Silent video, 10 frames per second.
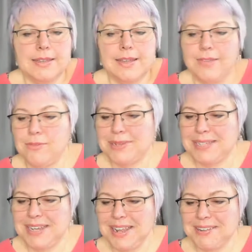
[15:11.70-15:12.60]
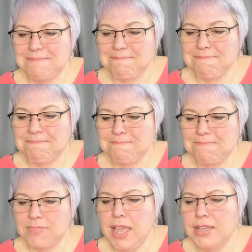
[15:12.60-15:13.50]
have a busy day.
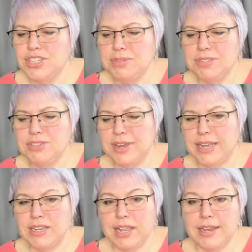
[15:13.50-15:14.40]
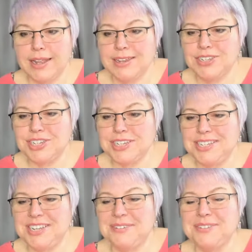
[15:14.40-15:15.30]
Yeah, she was great, and she
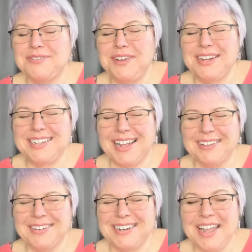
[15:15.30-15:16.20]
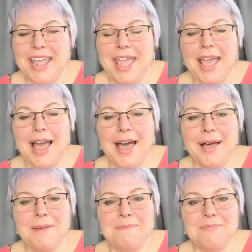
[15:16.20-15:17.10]
was very tolerant.
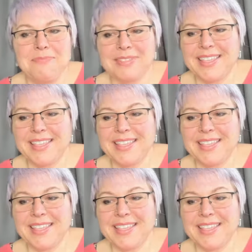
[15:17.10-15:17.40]
And